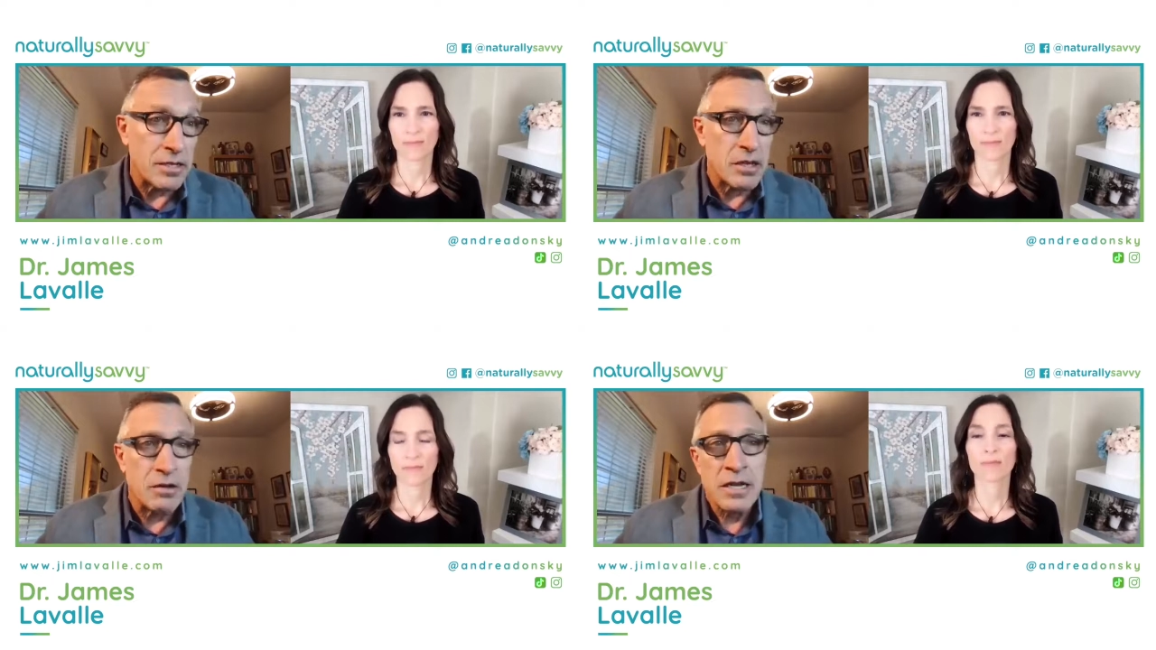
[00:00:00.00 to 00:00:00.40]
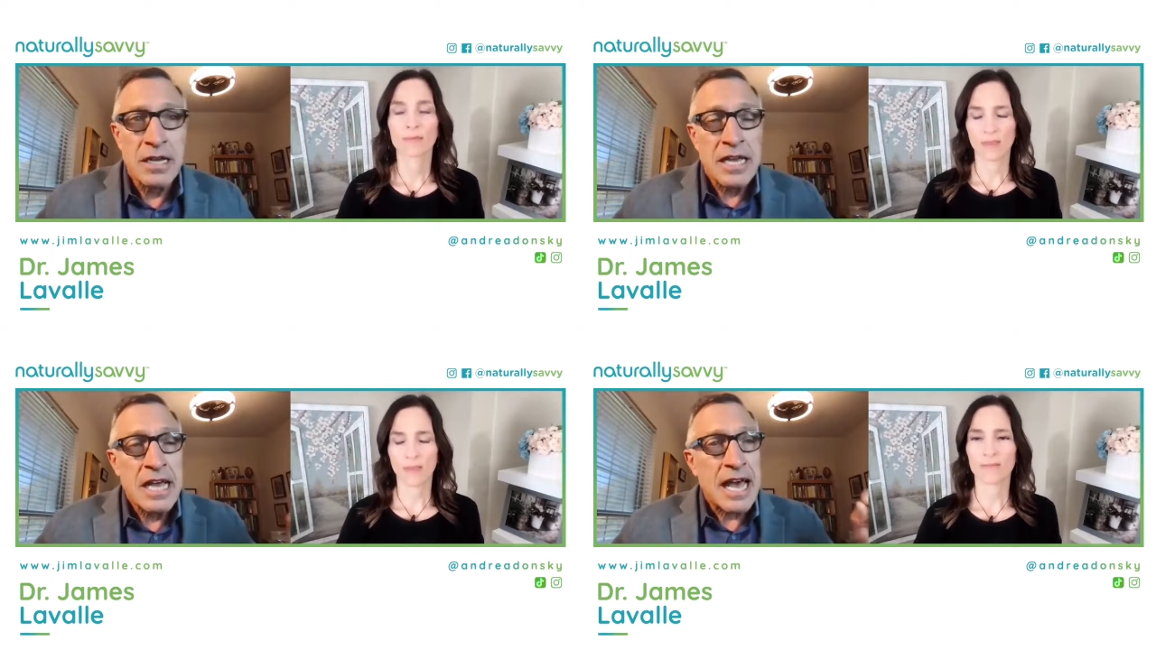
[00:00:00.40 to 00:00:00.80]
Speaker 1: still,
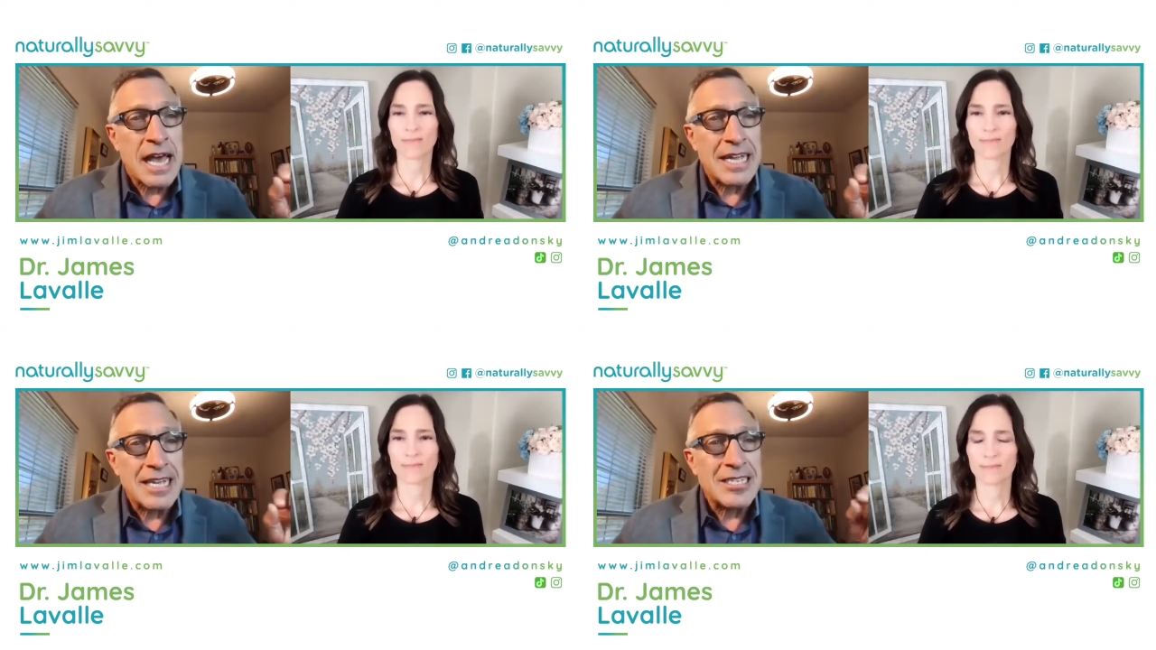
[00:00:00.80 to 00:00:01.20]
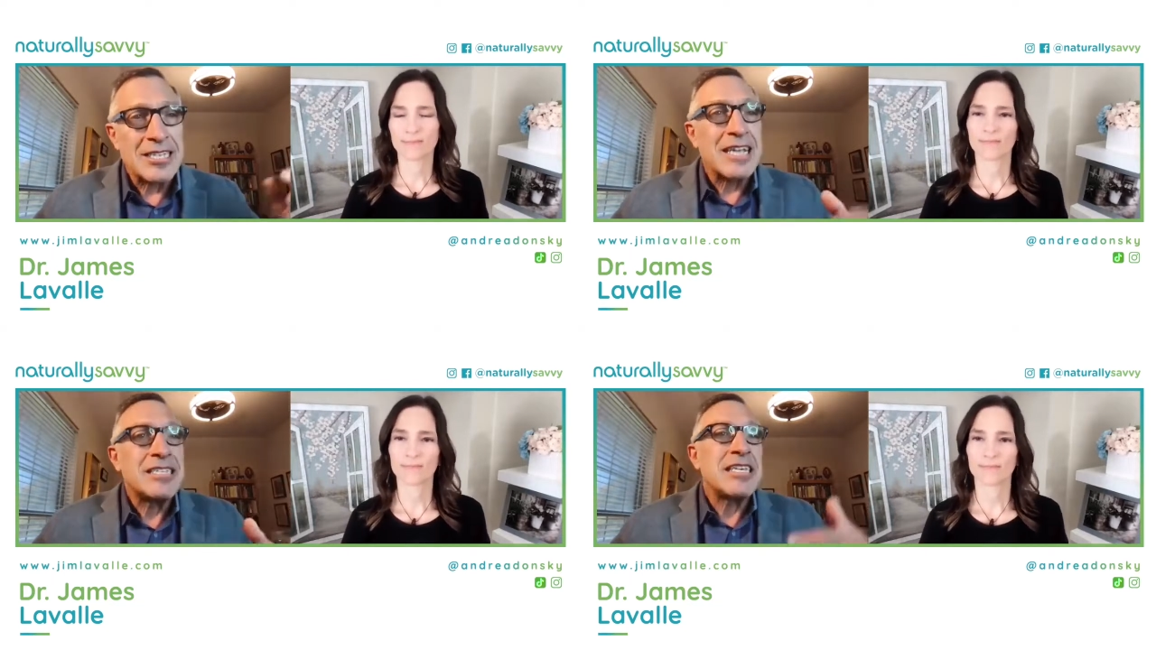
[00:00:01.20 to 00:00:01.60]
uh,
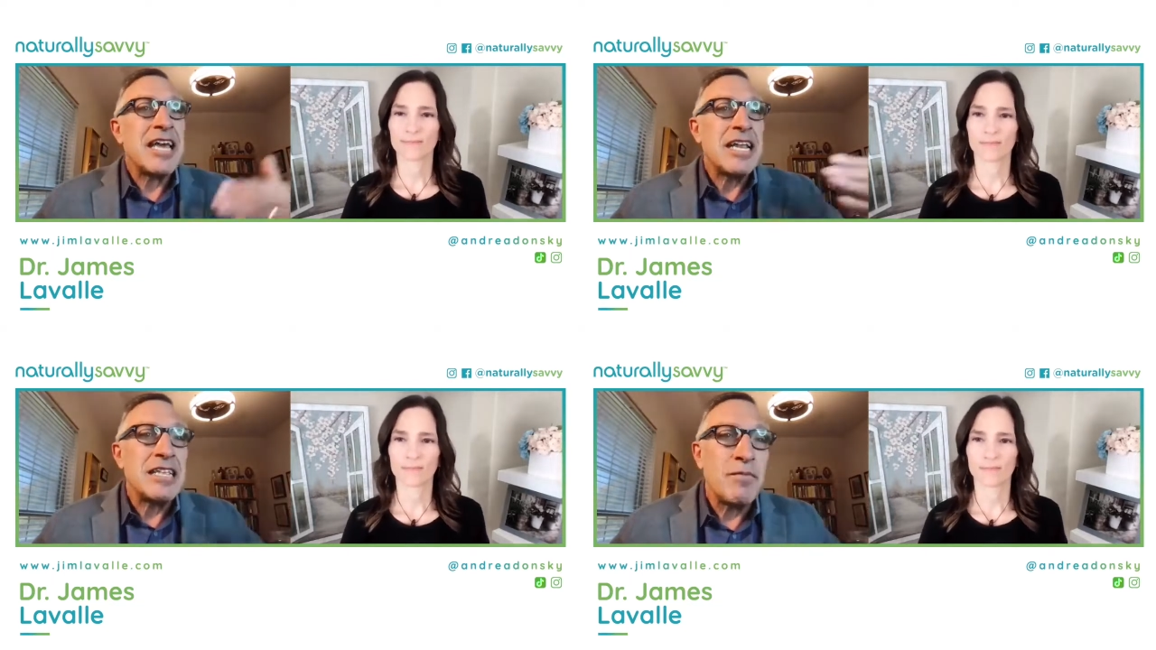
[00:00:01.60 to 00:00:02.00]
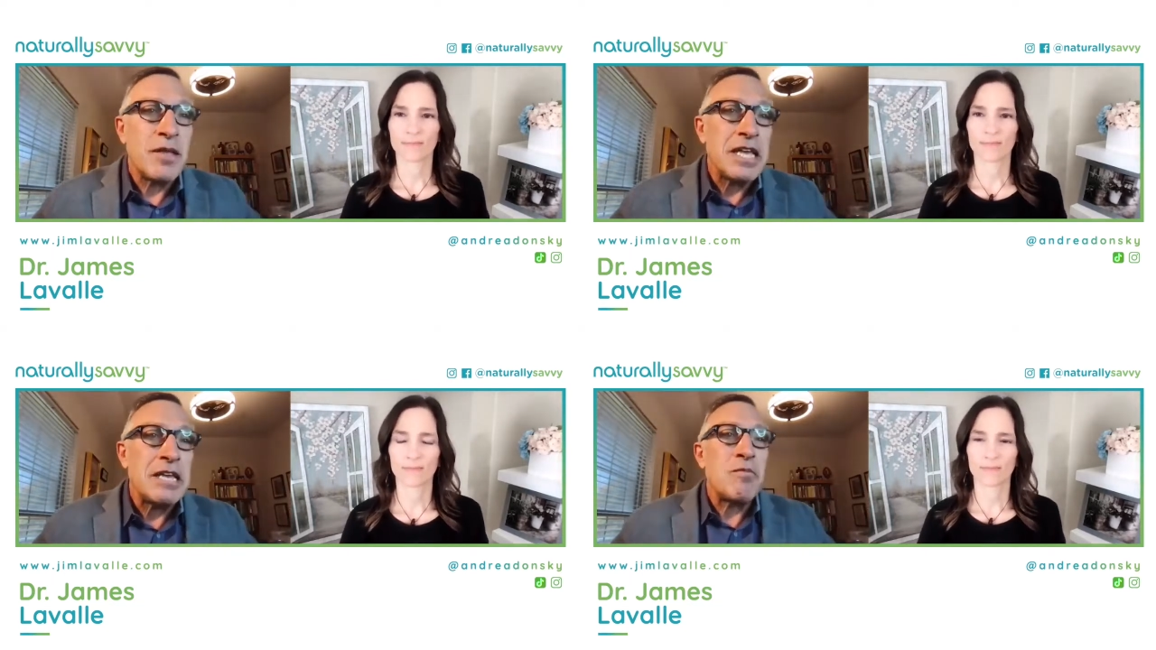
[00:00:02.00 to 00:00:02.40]
is it's getting them
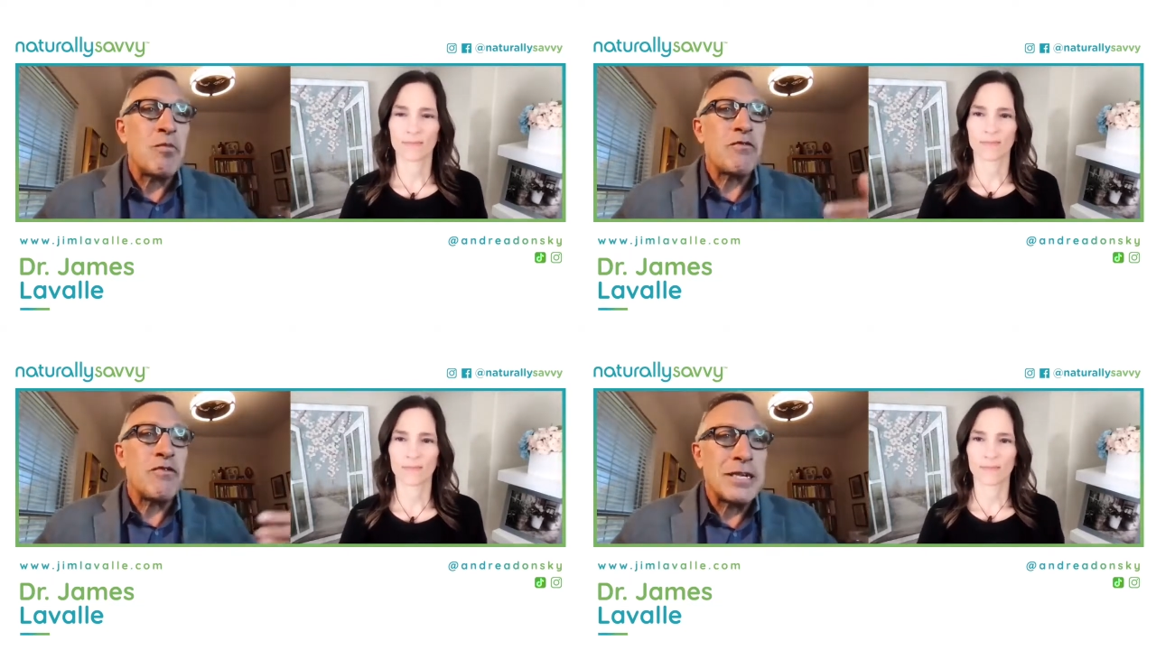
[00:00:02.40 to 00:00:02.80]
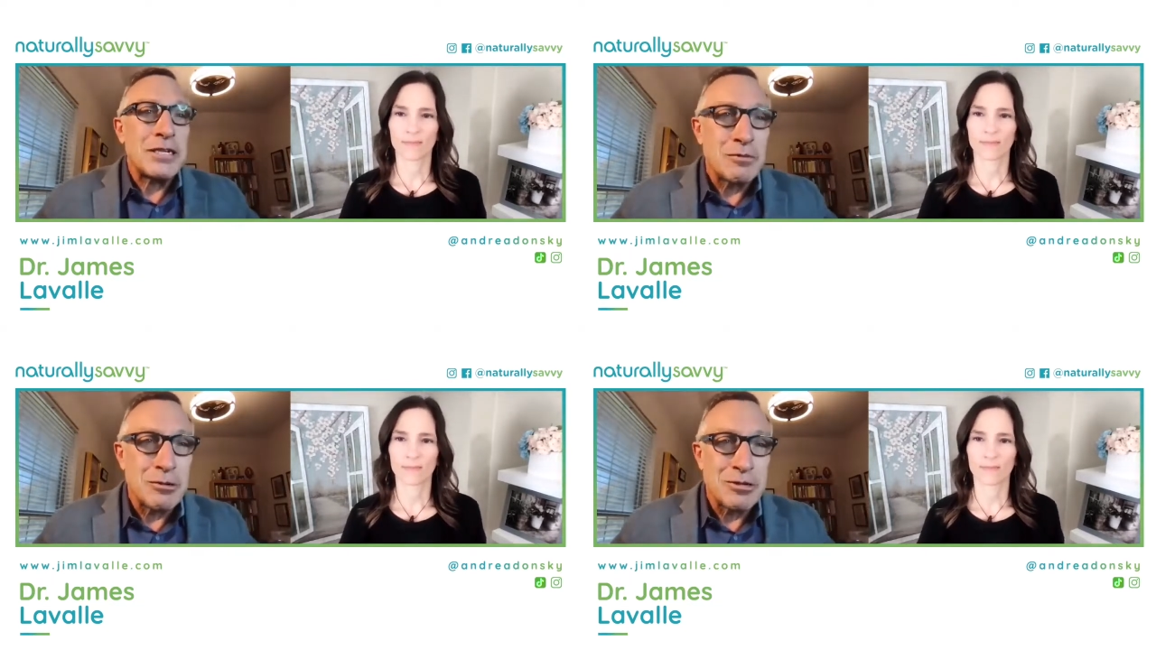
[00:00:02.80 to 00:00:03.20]
to eat more
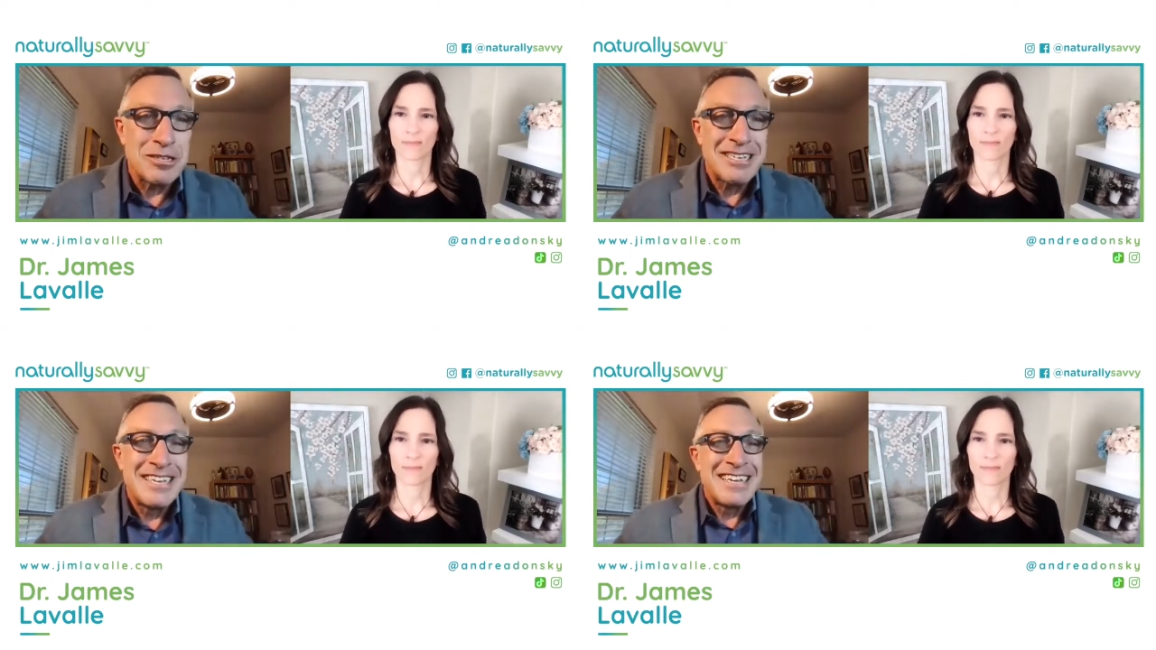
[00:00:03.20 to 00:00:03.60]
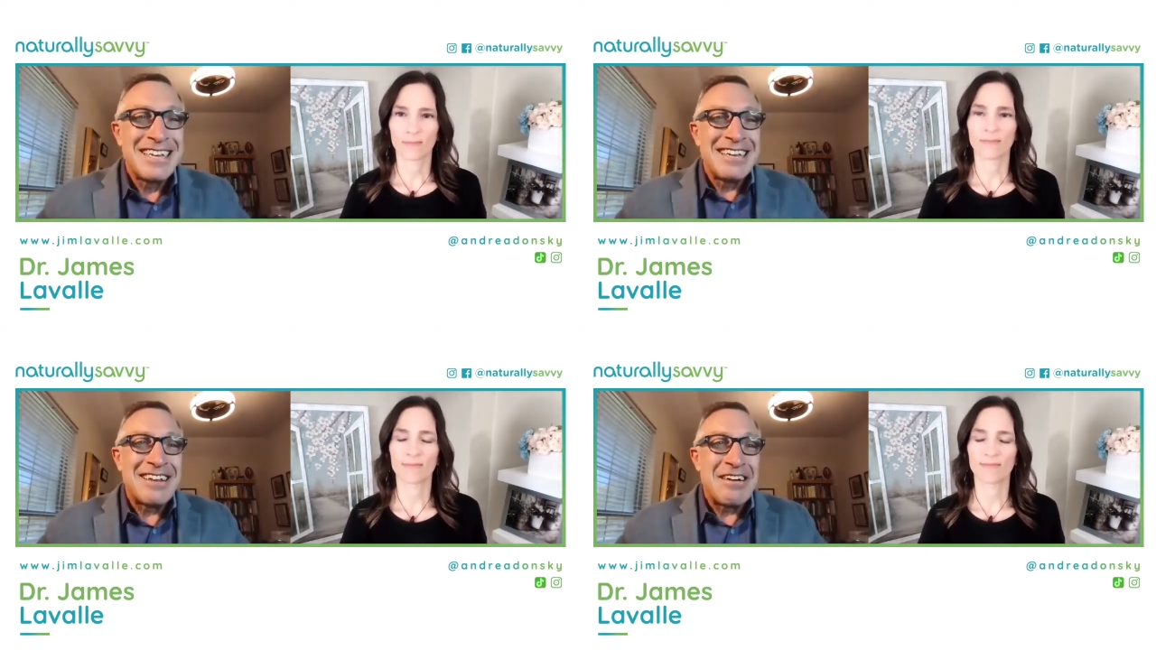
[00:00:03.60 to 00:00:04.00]
vegetables you mm-hmm.